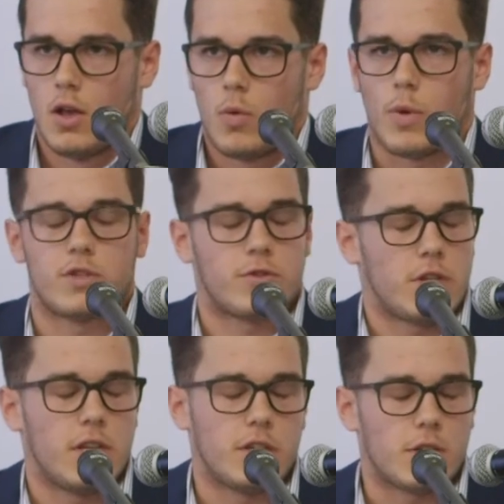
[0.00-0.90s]
When
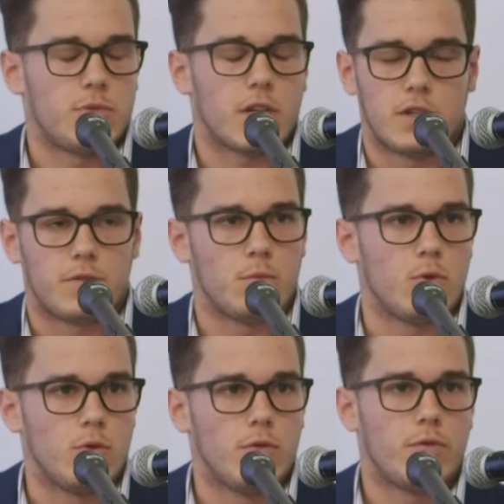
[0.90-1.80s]
strategic objectives
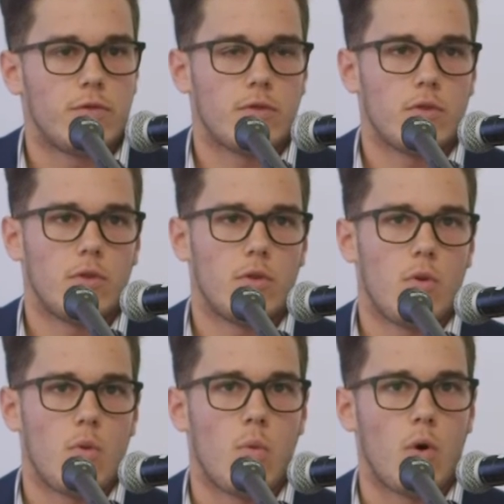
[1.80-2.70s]
move,
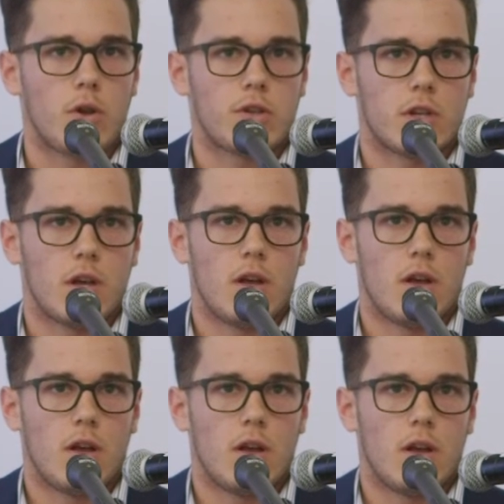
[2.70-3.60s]
what
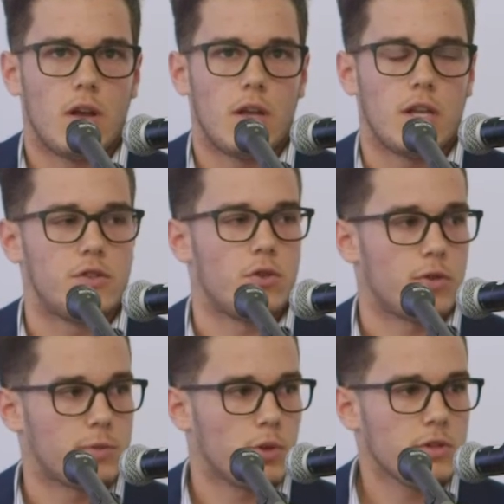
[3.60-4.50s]
is your
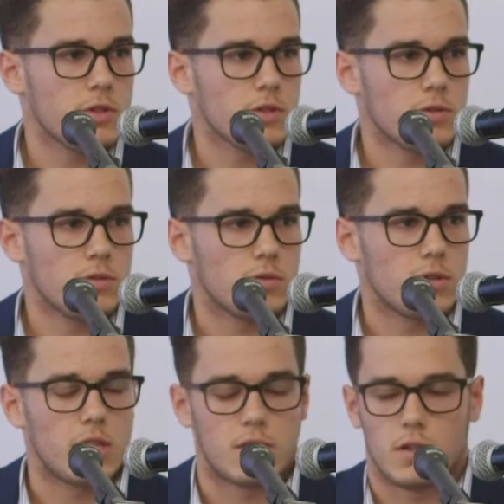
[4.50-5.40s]
response?
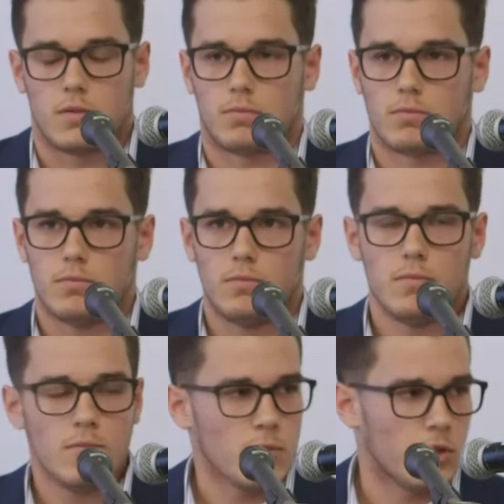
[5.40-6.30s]
Is it,
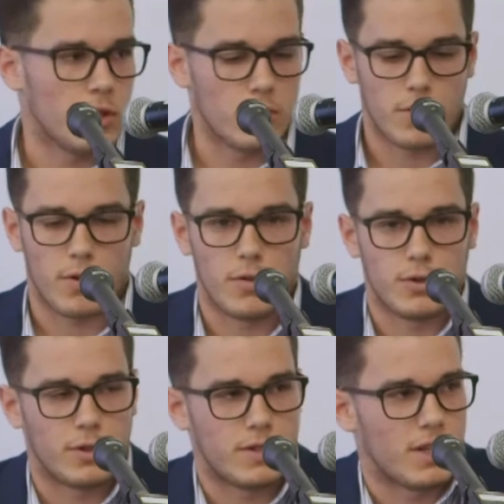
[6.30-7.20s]
throw the
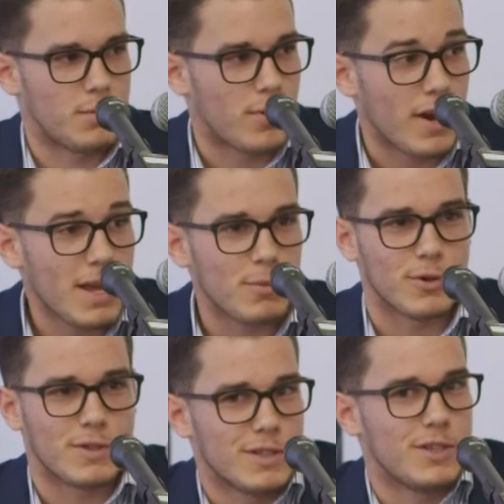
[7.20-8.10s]
toys out of the pram,
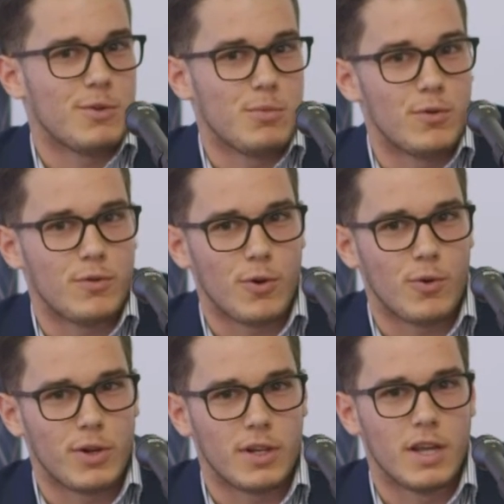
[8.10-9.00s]
or is it, move
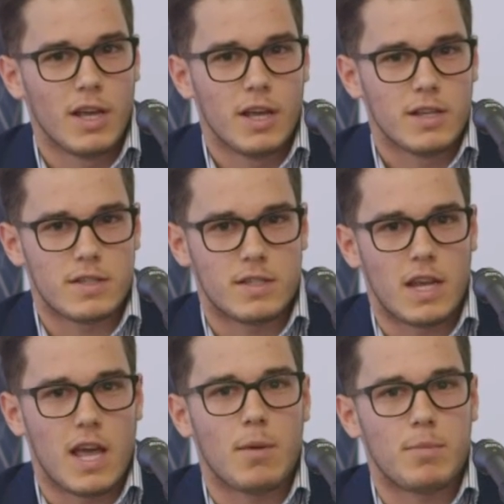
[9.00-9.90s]
forward and
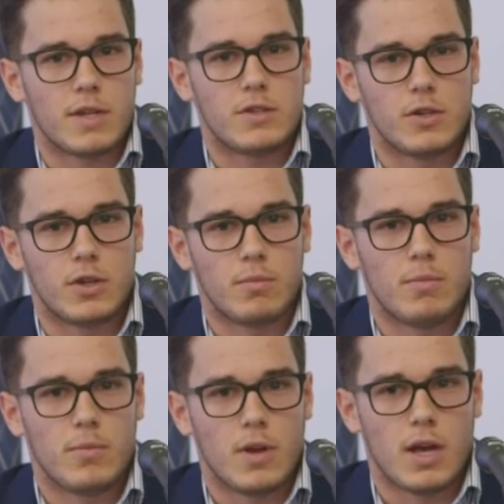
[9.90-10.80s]
see how best you
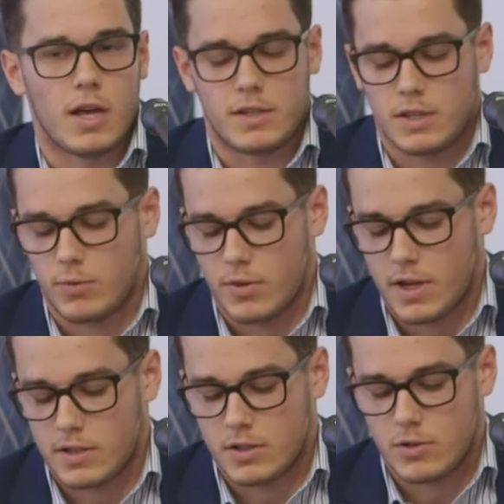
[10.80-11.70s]
can deal with
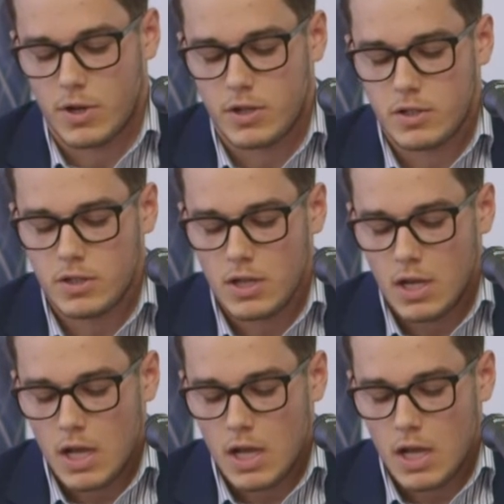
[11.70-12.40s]
that situation?